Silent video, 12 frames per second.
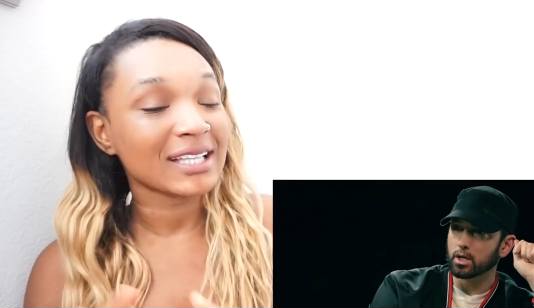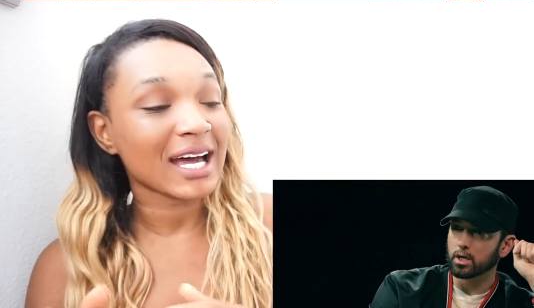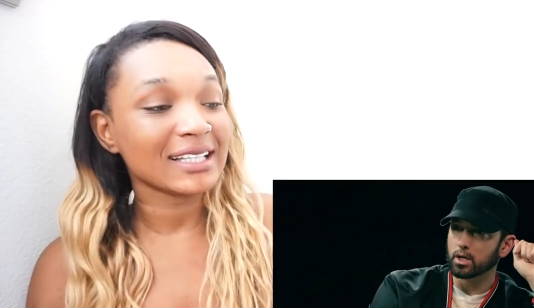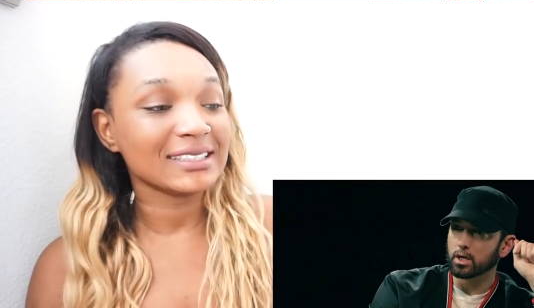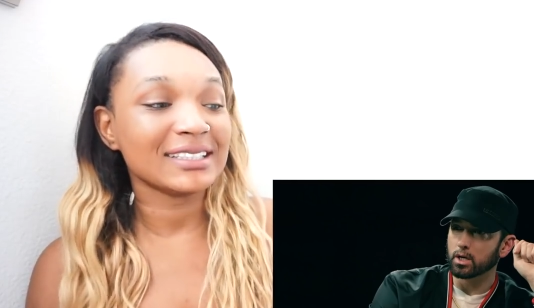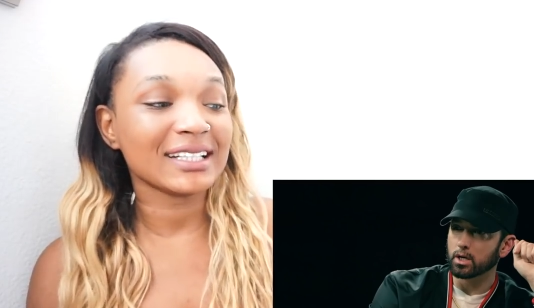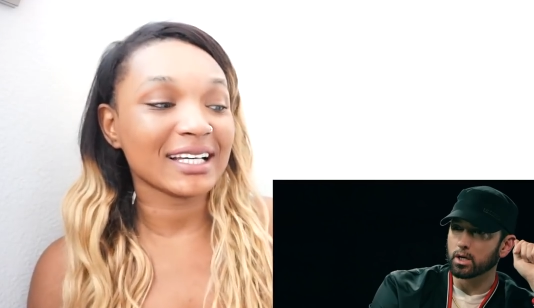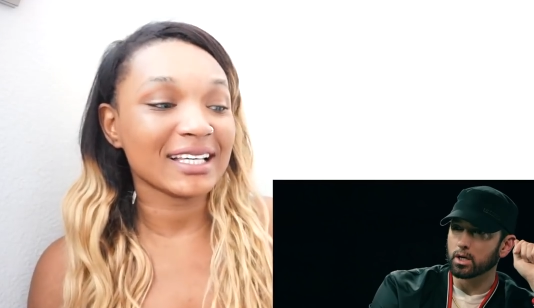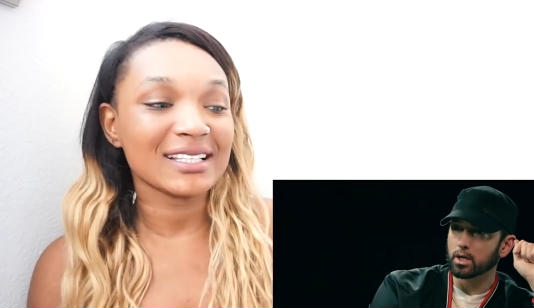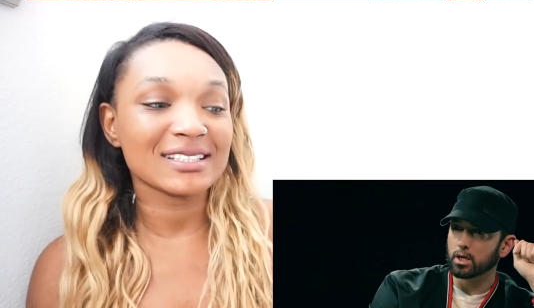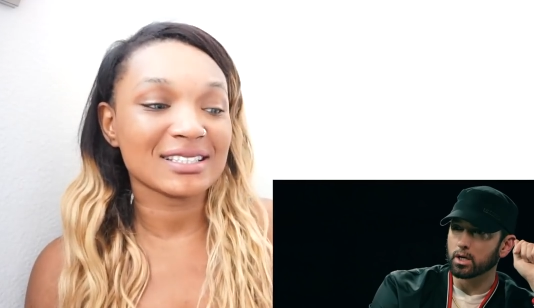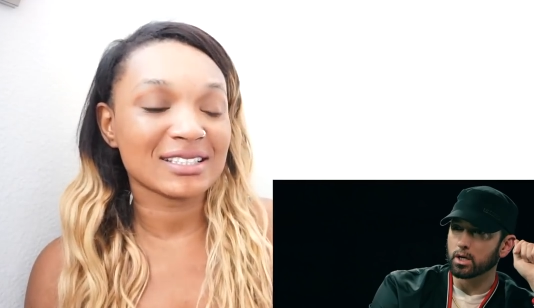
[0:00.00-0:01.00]
Speaker 1: The idea
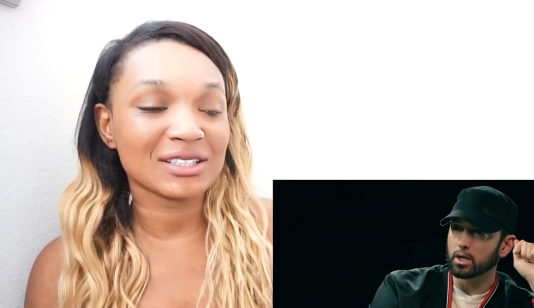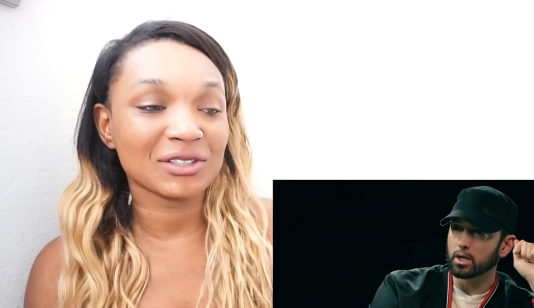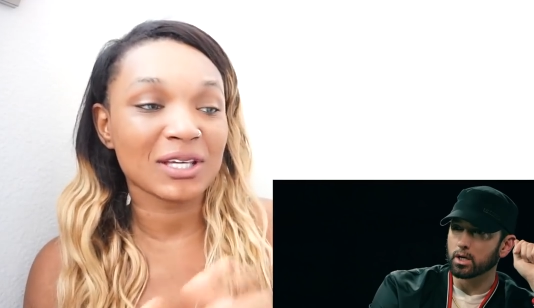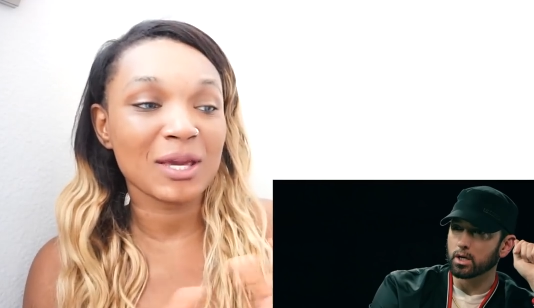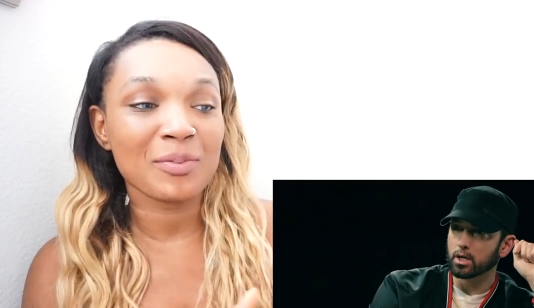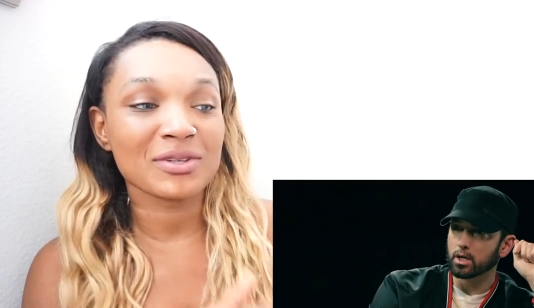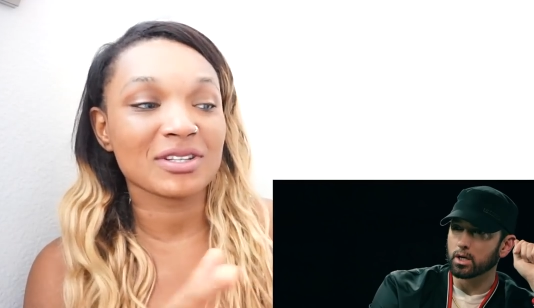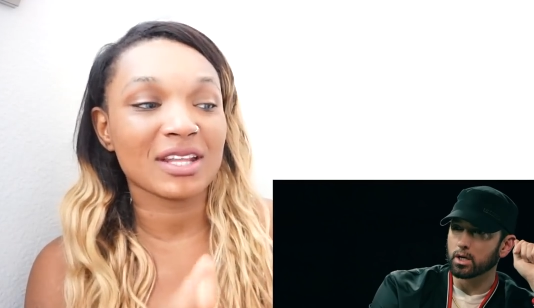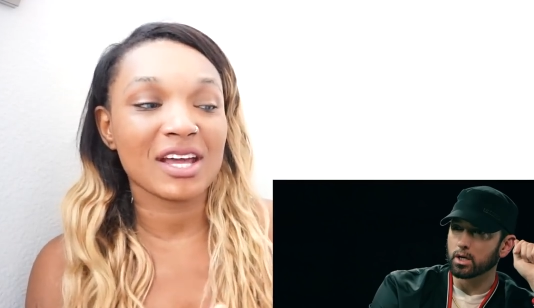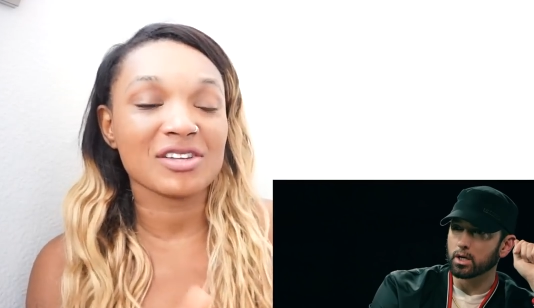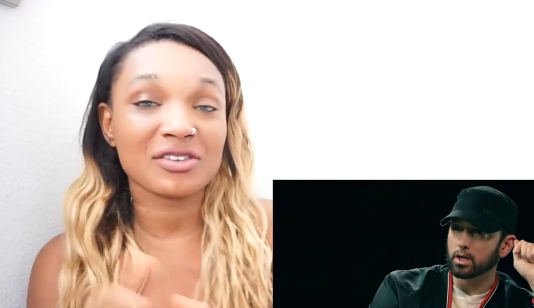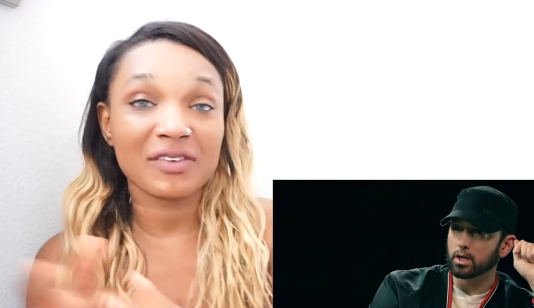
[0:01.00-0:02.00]
is to keep us on
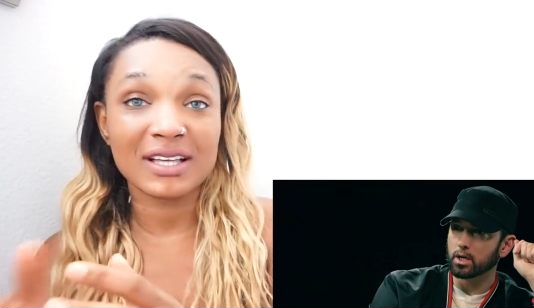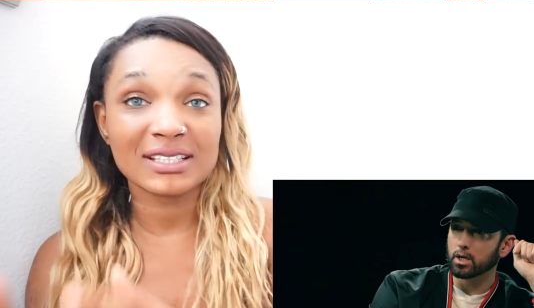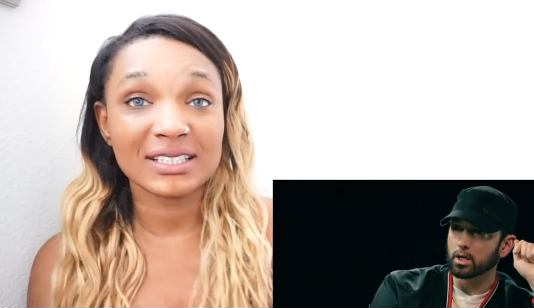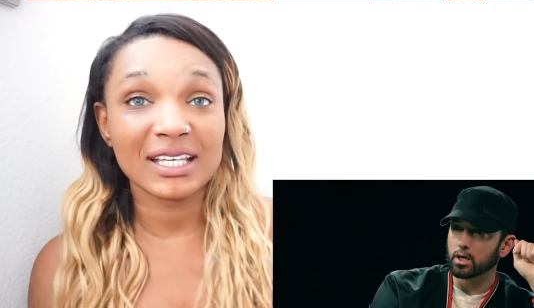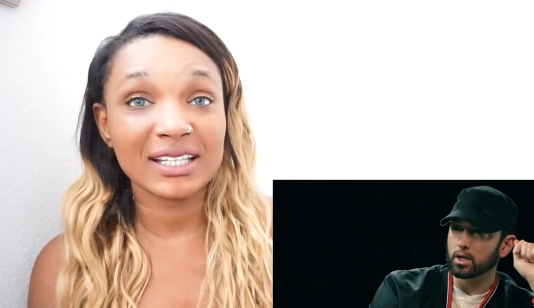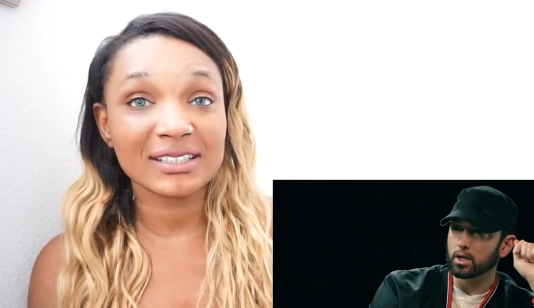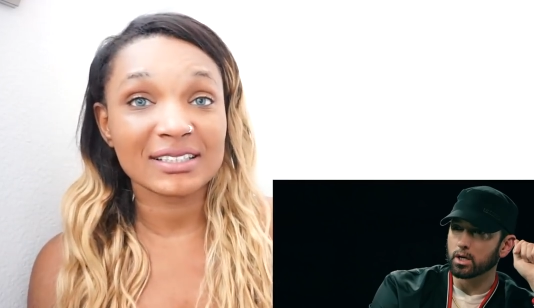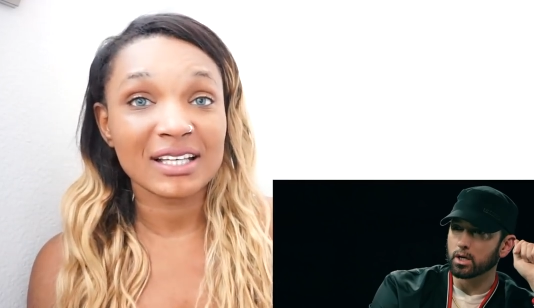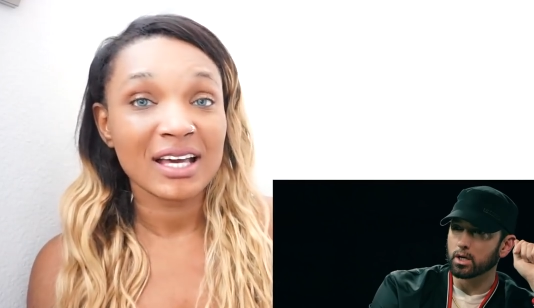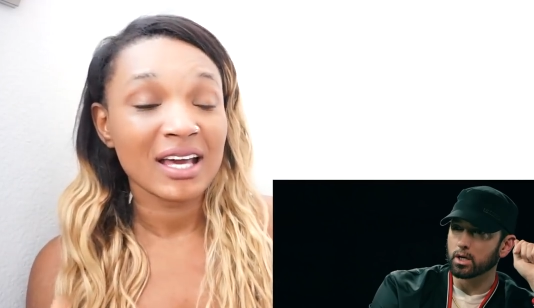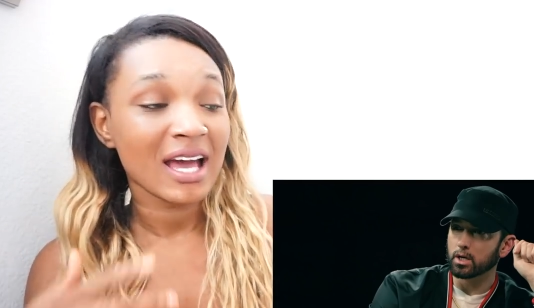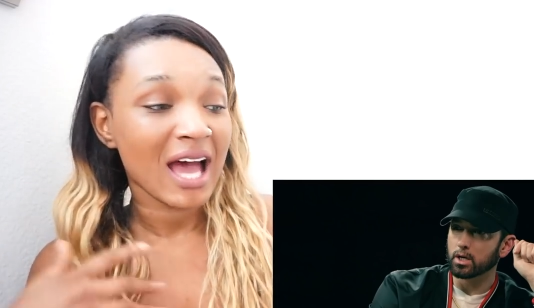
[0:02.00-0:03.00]
the edge of our
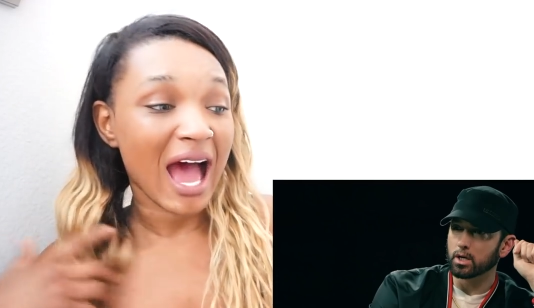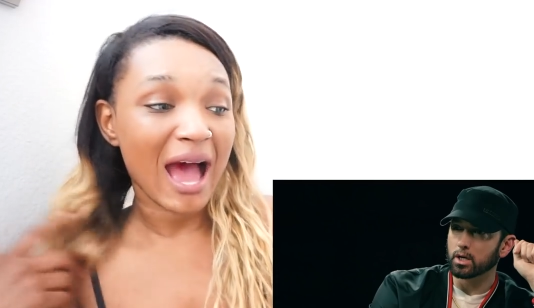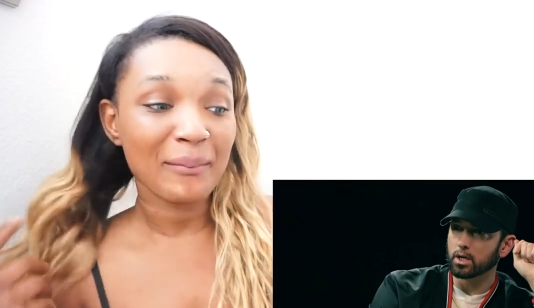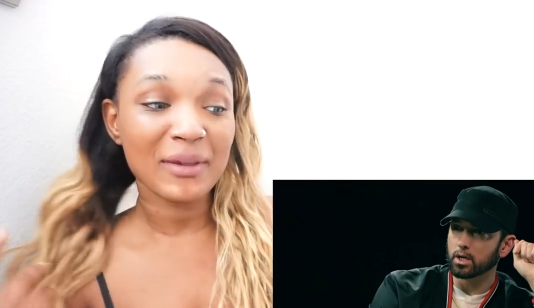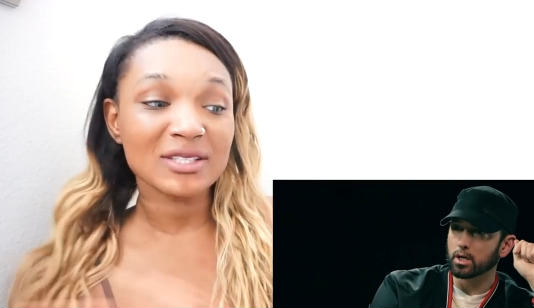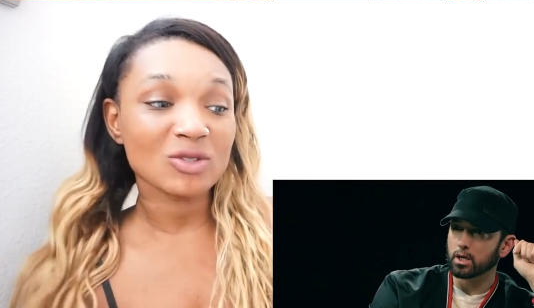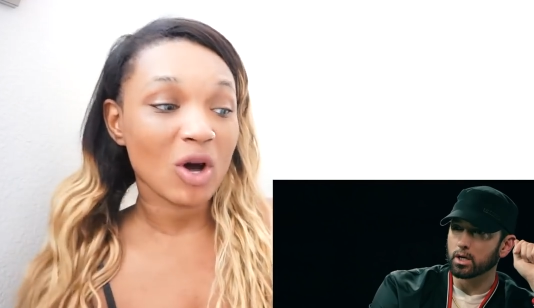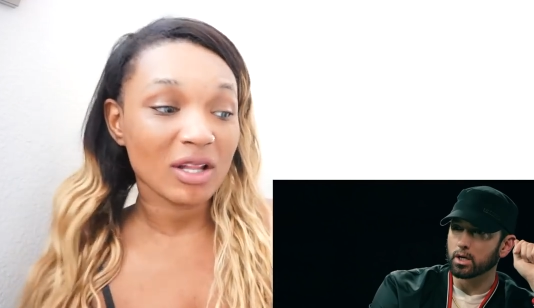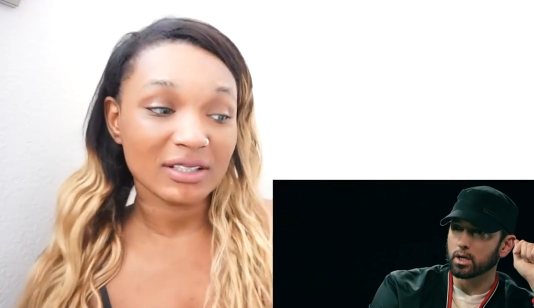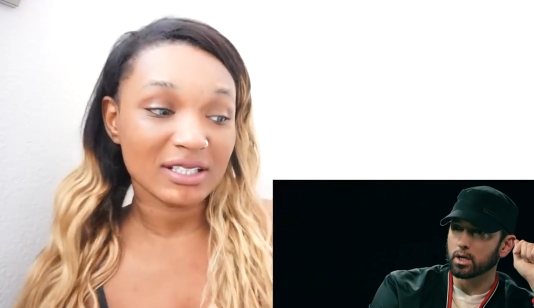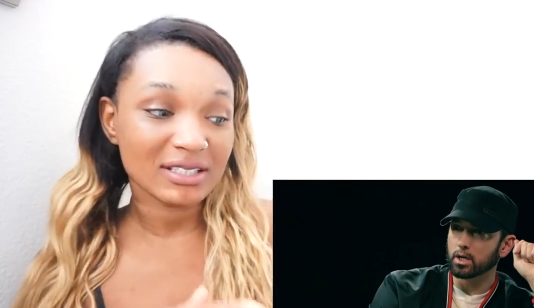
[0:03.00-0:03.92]
seats. I missed all of